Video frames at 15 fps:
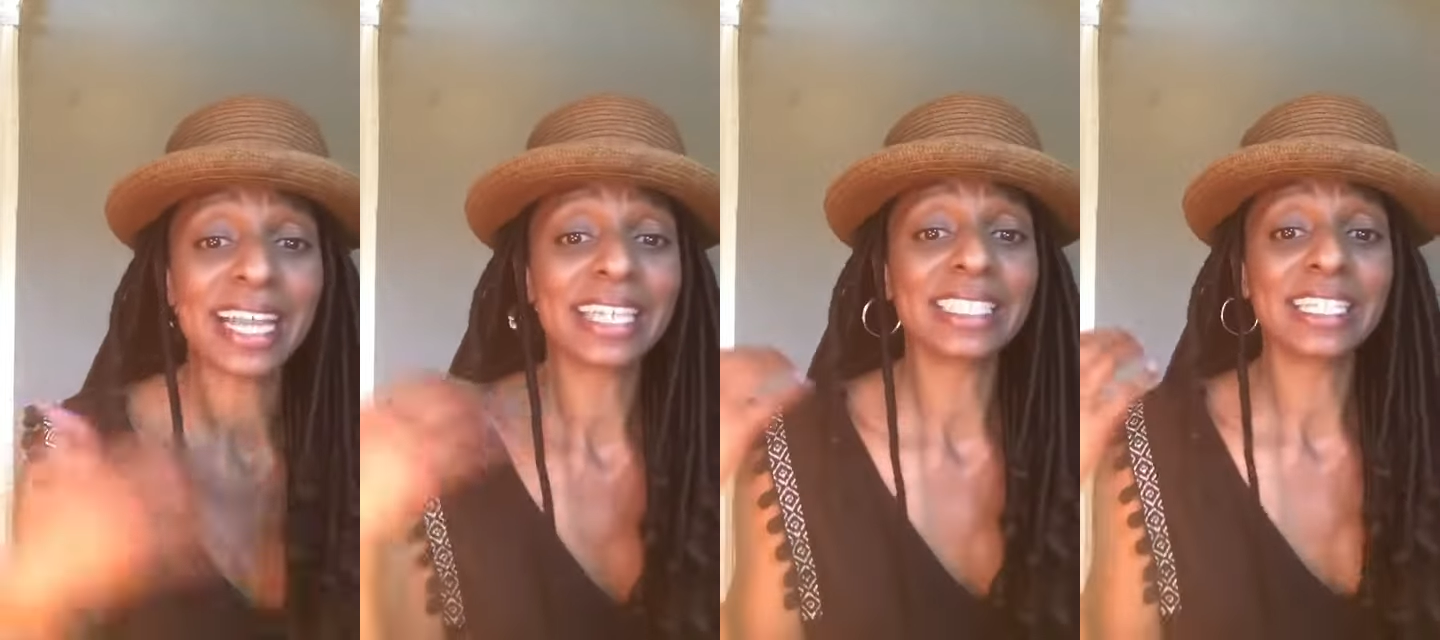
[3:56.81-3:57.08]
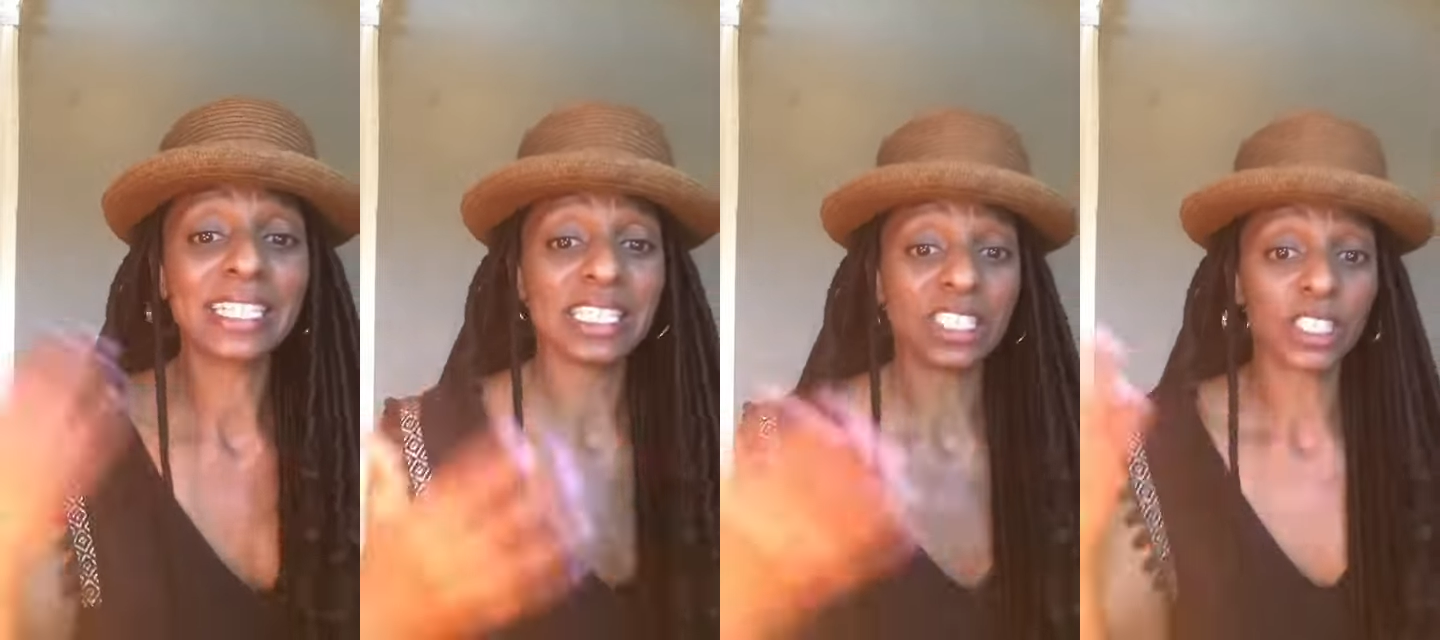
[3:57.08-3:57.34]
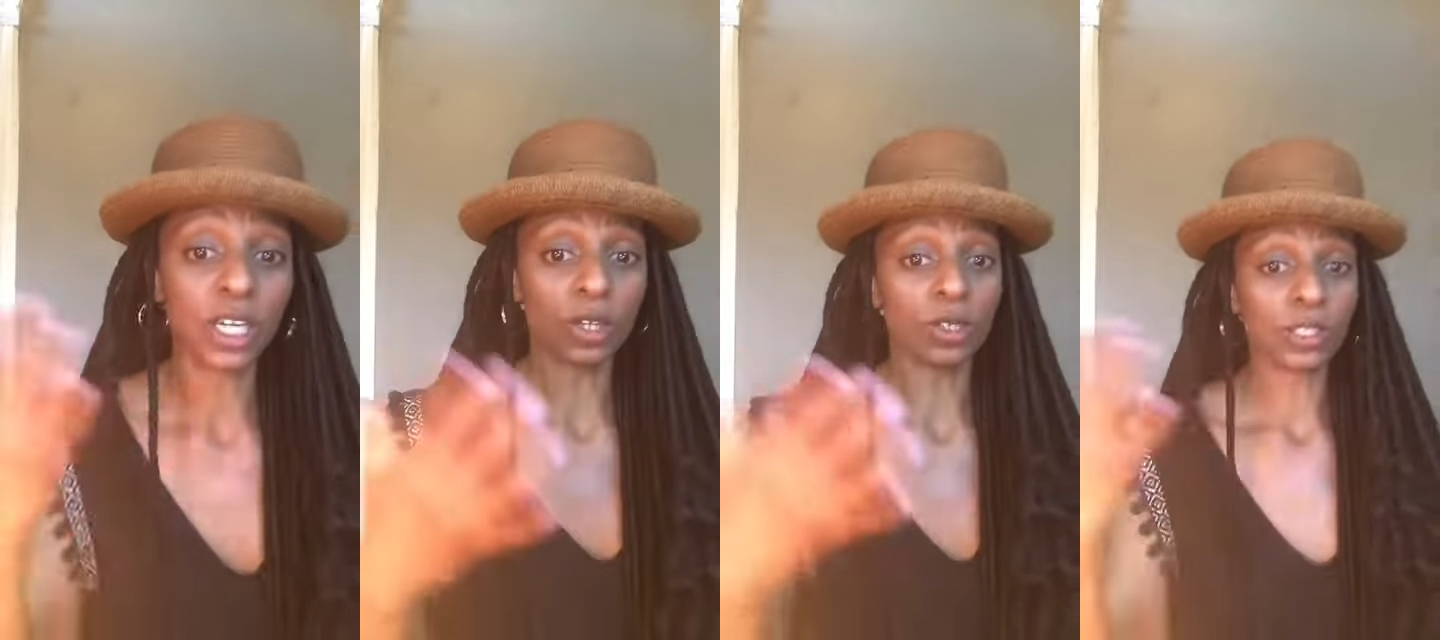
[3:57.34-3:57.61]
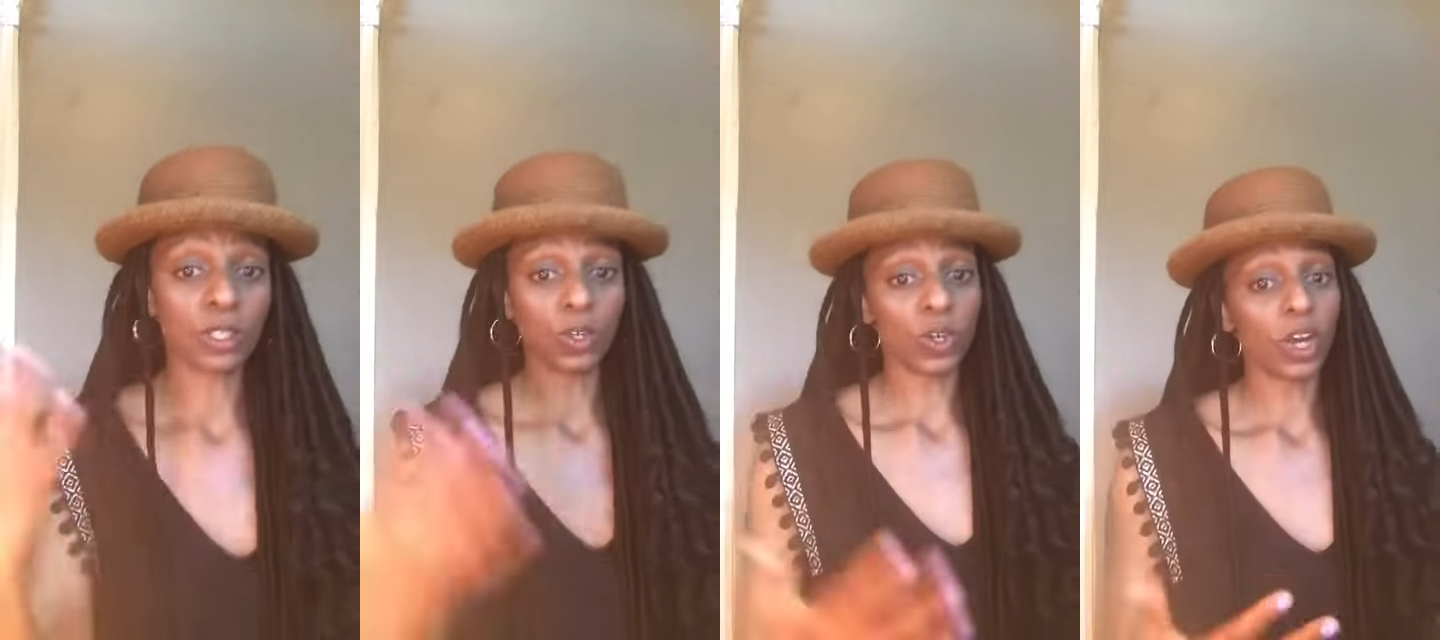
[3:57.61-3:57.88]
like the list
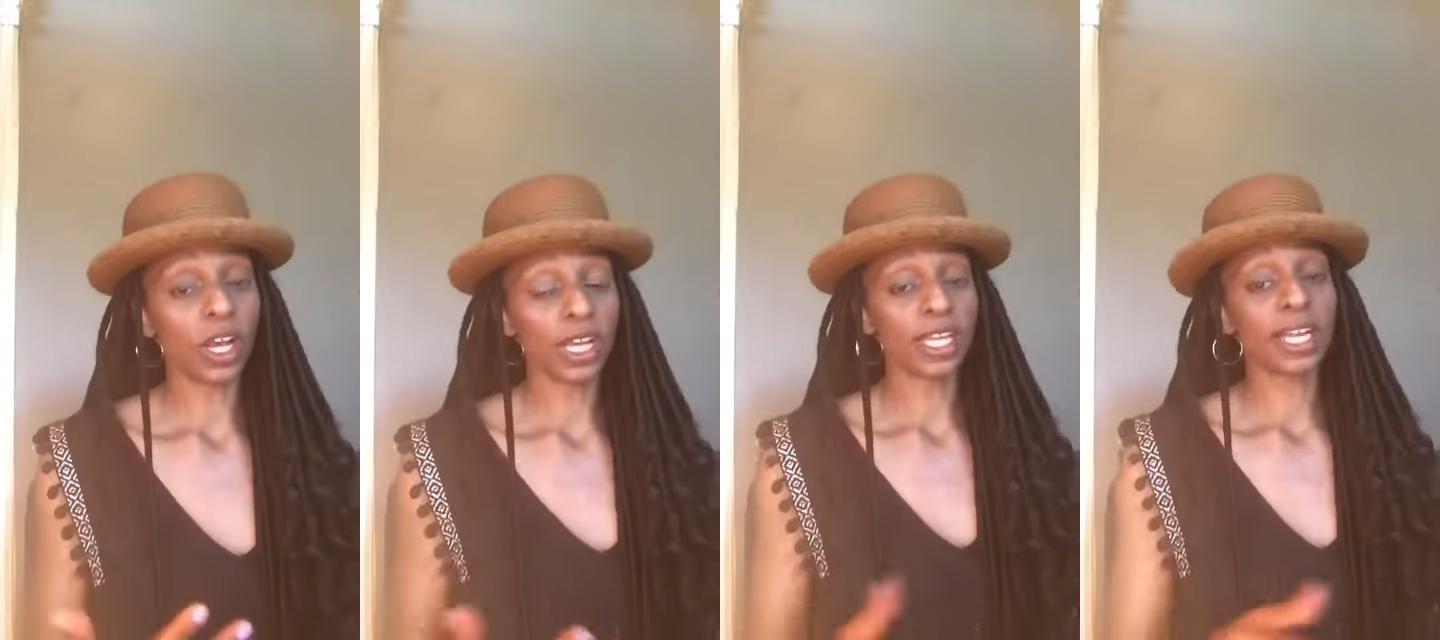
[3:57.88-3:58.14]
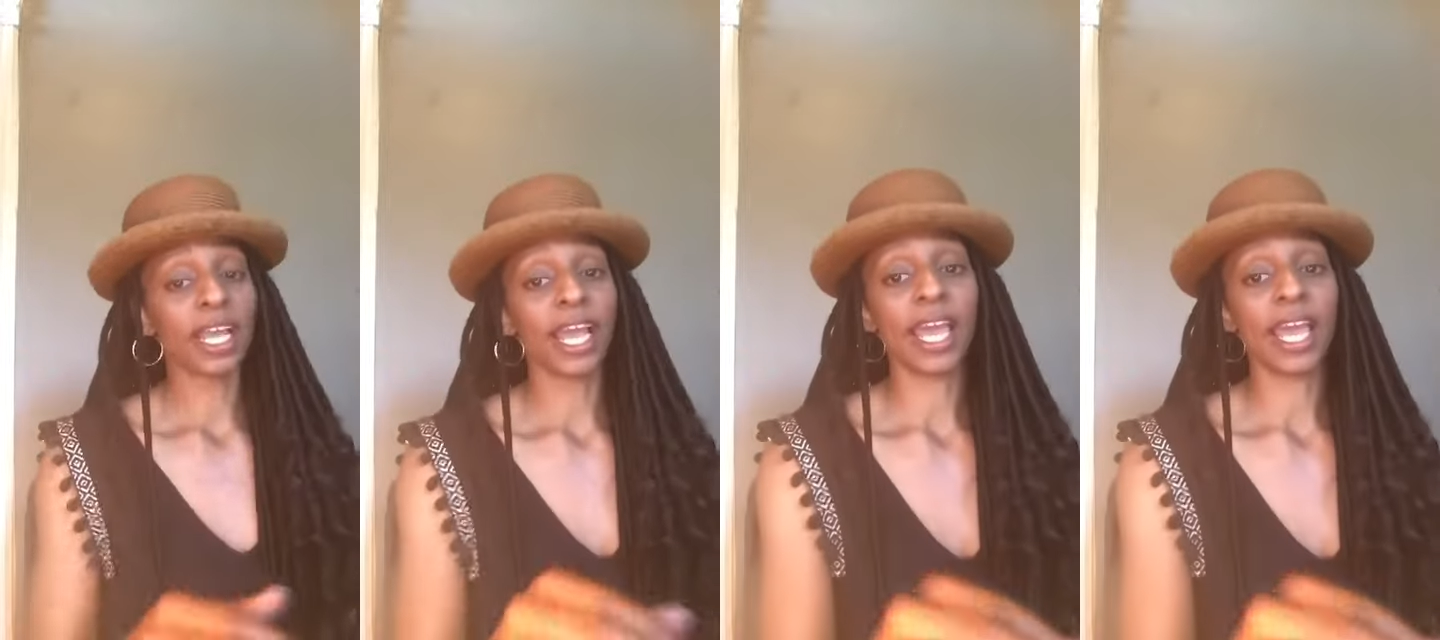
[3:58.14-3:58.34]
goes on,